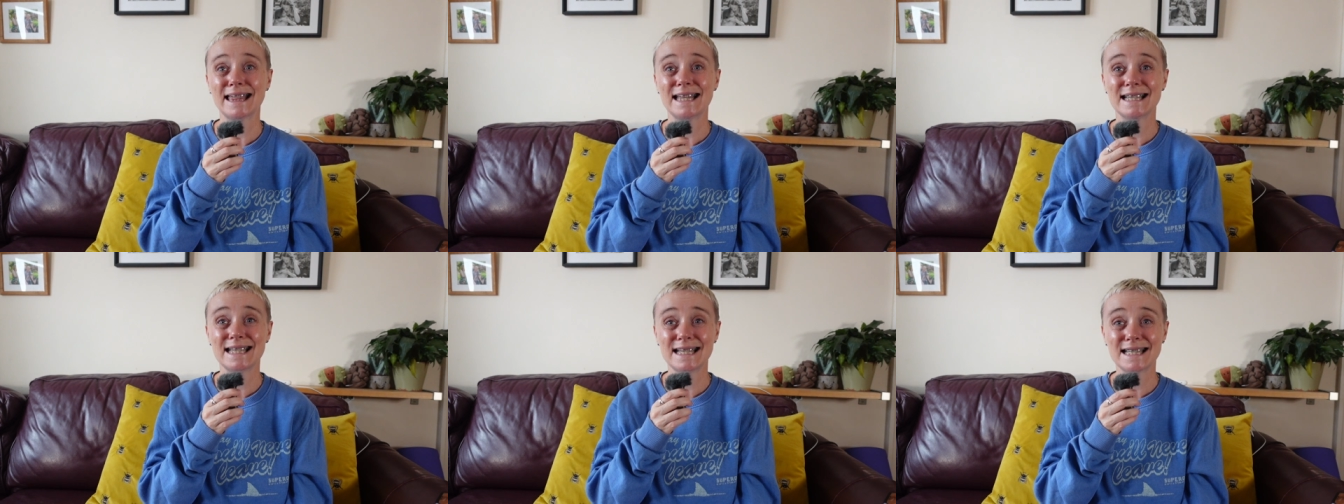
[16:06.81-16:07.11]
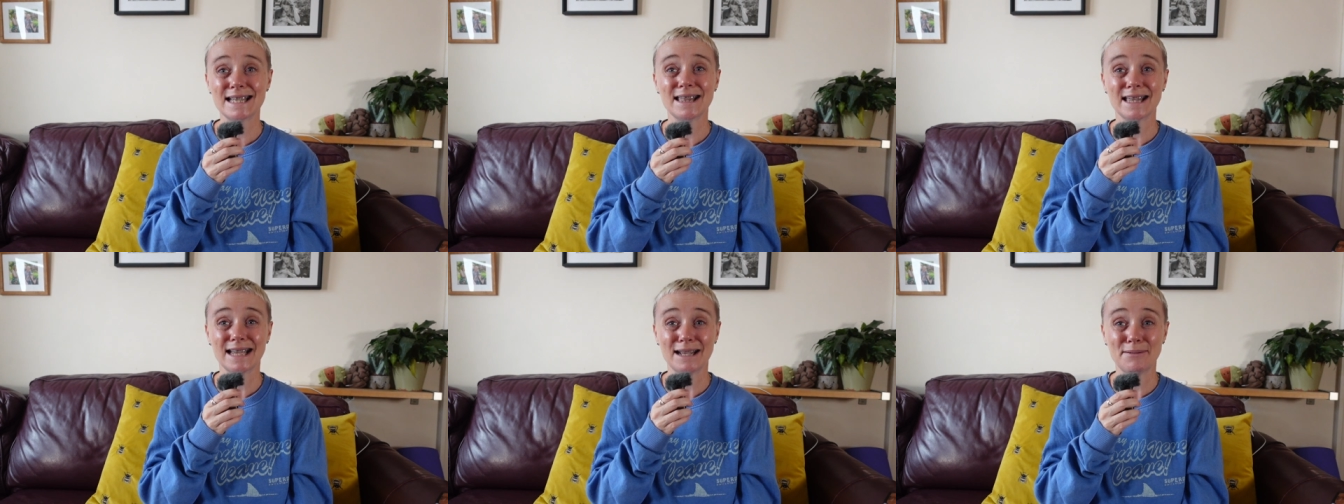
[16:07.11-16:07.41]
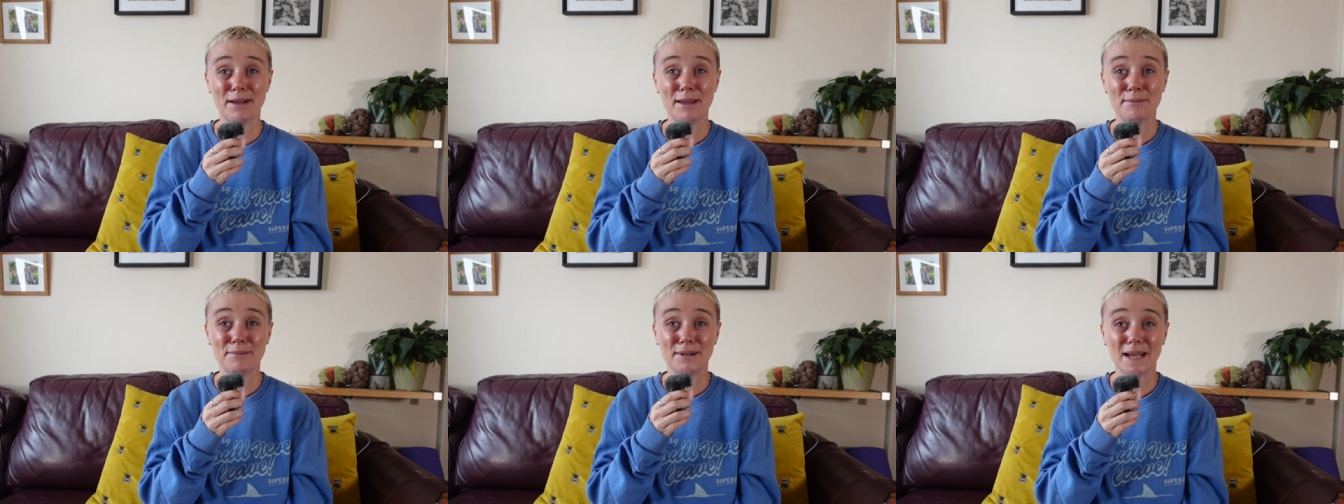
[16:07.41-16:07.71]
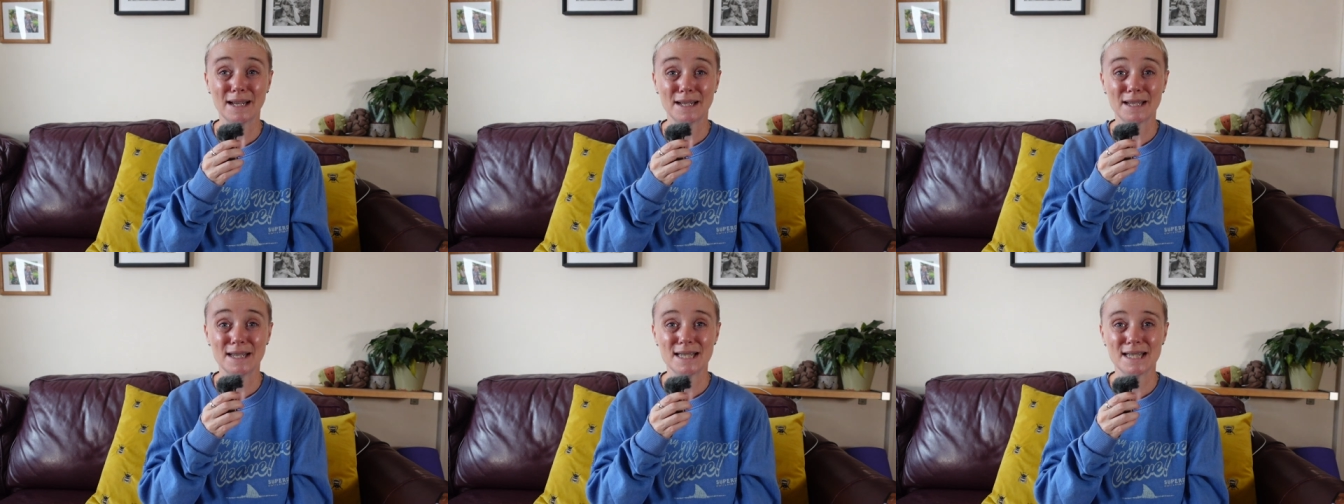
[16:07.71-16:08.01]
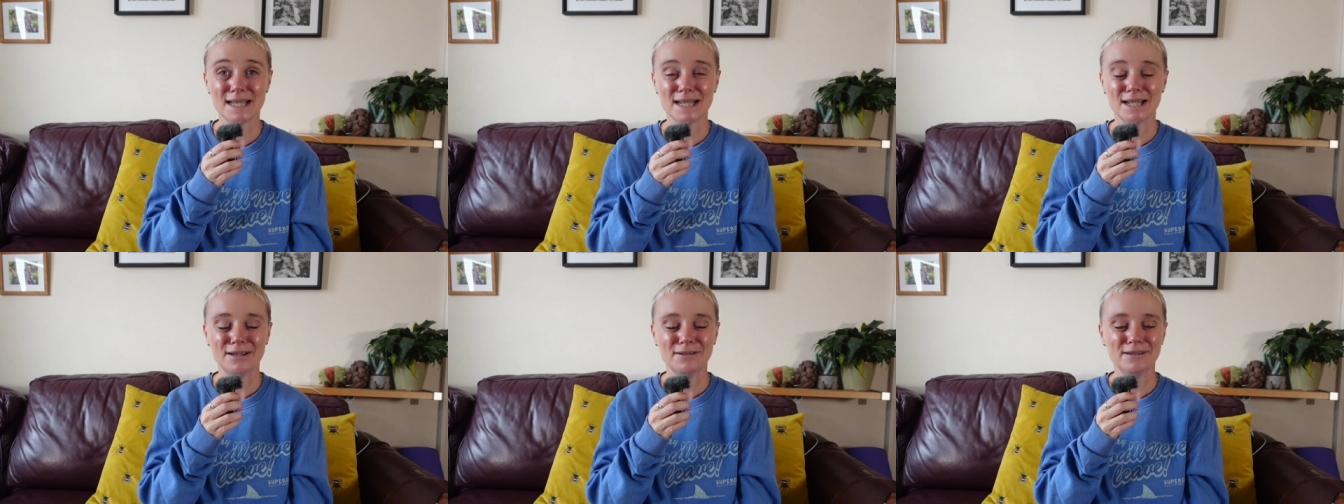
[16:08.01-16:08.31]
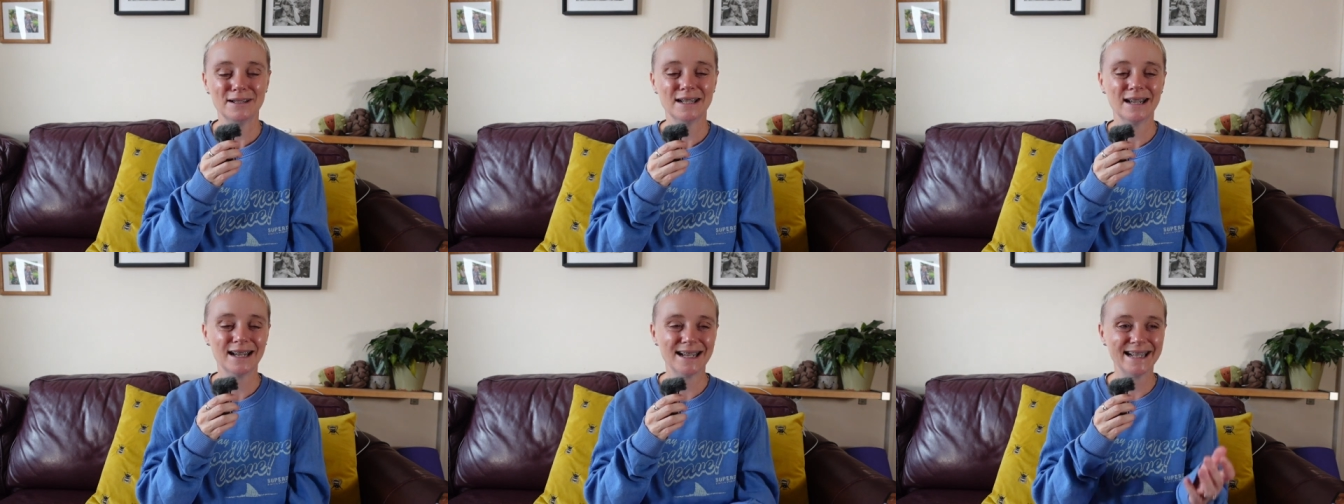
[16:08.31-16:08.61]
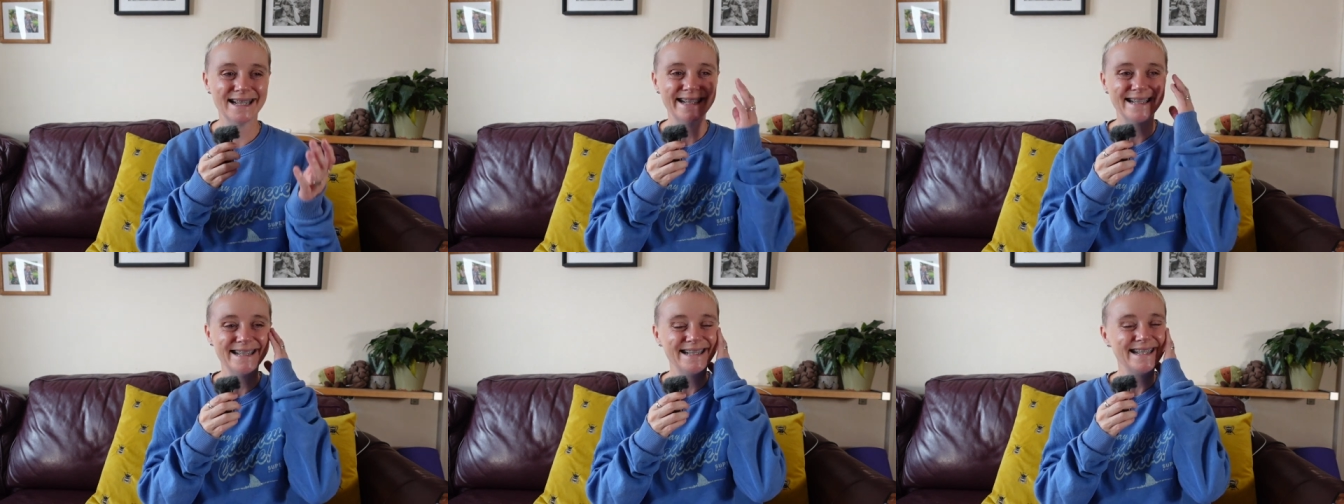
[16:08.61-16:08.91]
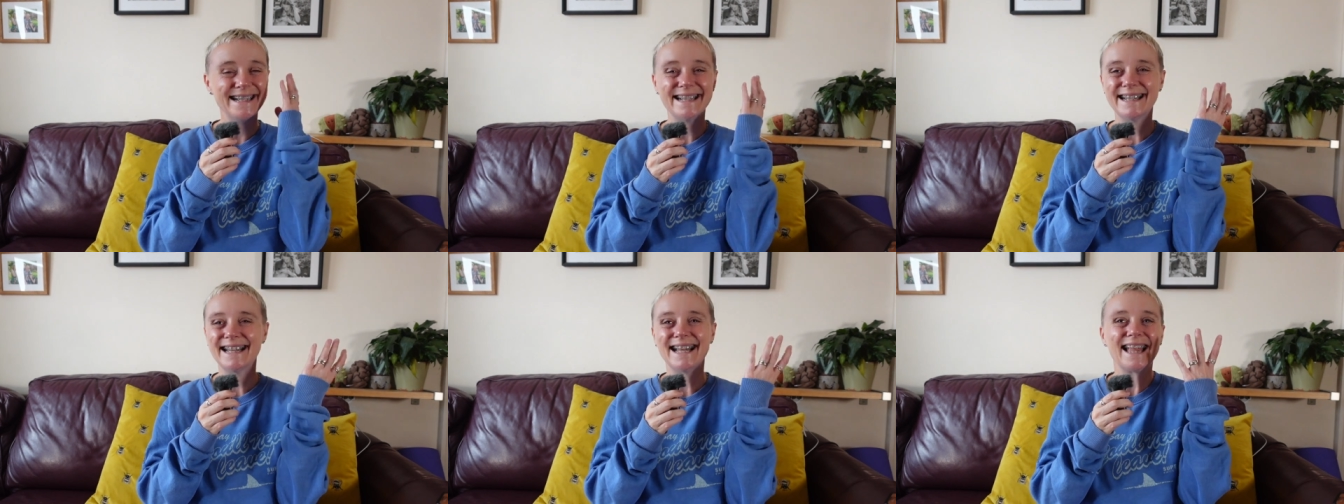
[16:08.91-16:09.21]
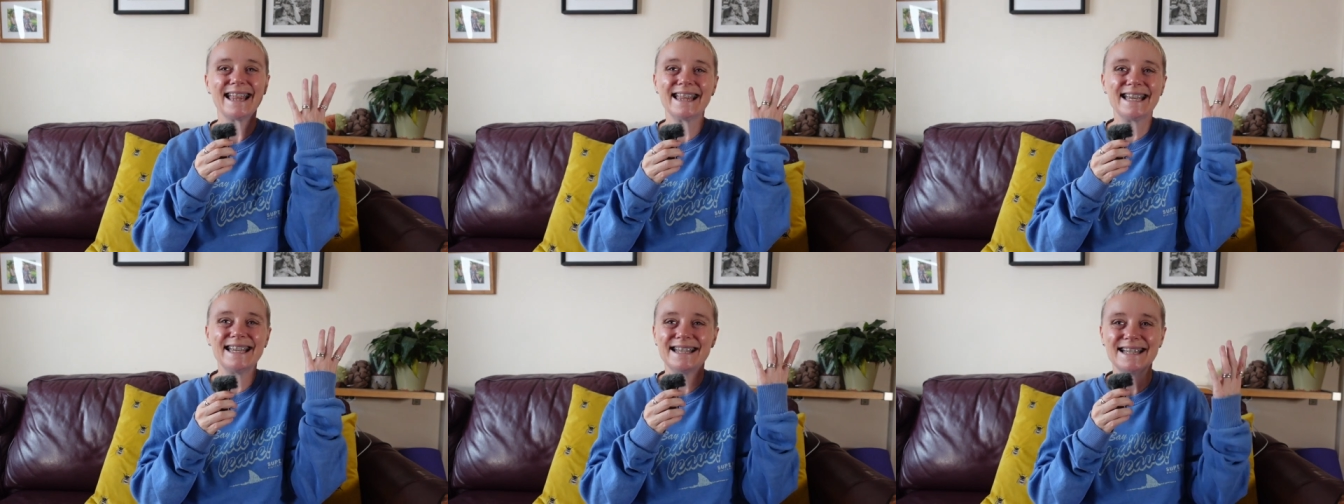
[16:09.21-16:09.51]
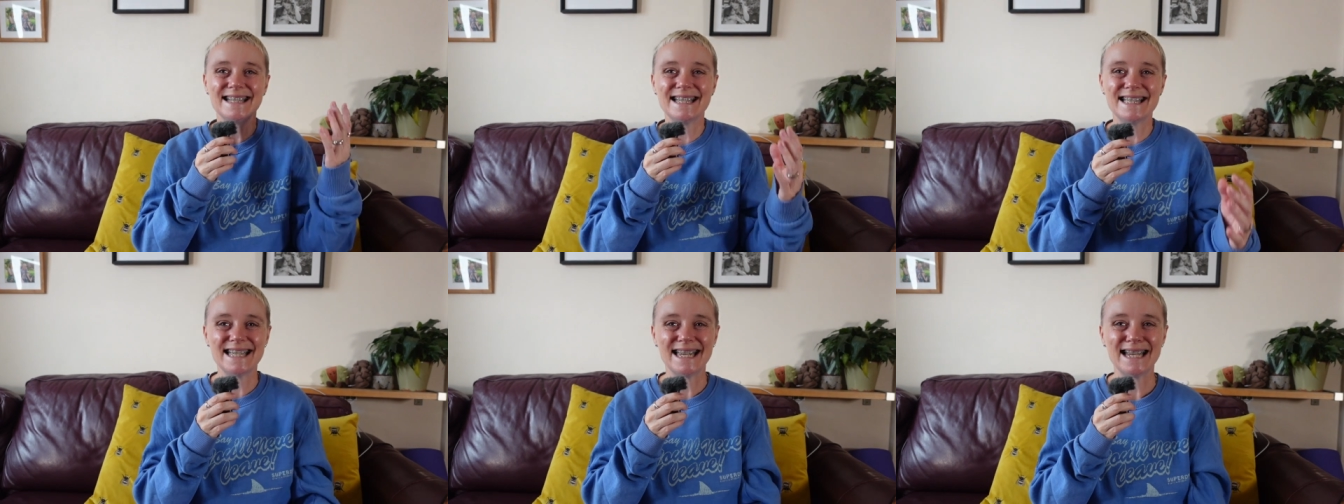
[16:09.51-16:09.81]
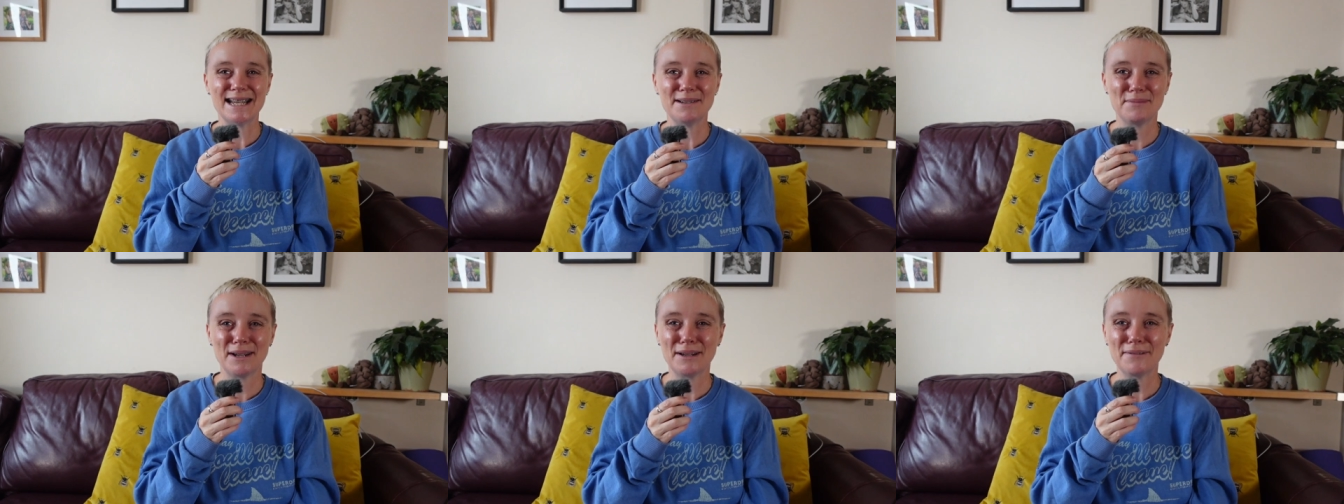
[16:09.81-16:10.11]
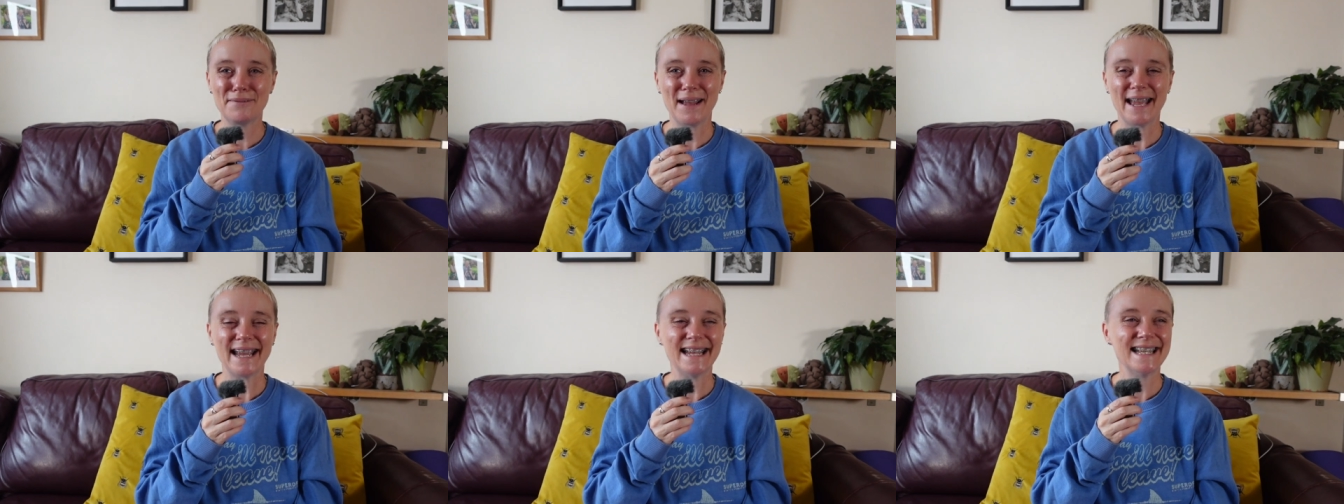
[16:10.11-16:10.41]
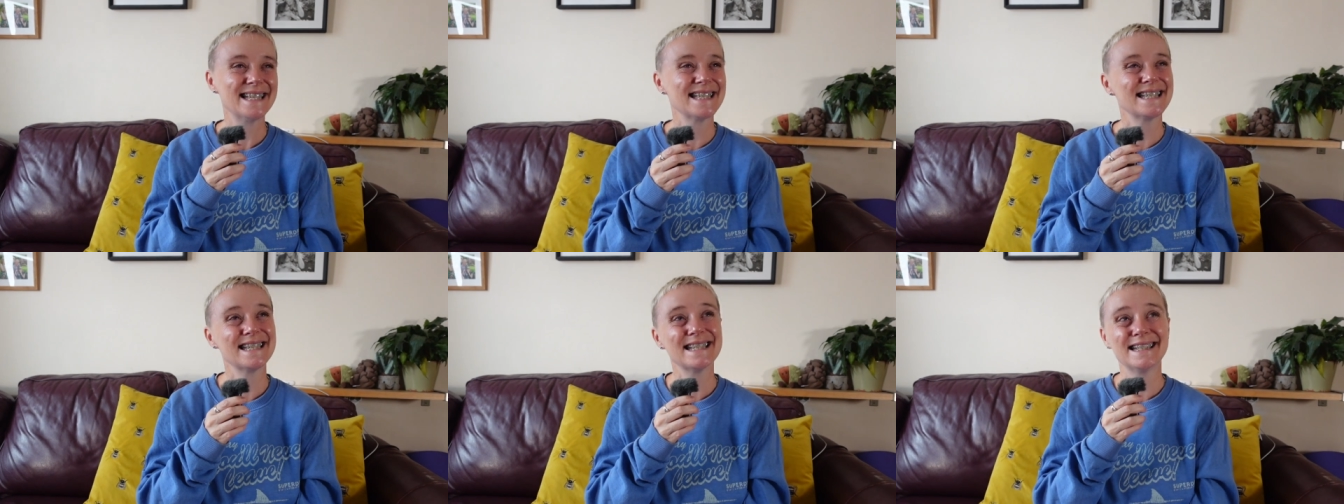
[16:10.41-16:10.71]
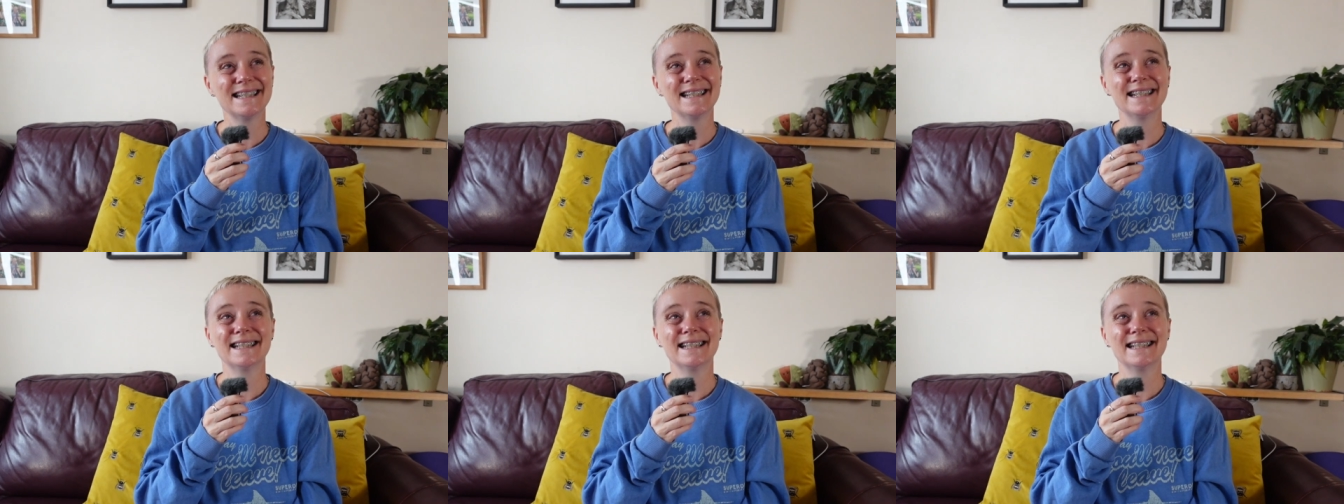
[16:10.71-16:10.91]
this is something maybe I could do. I think you can see it in my face.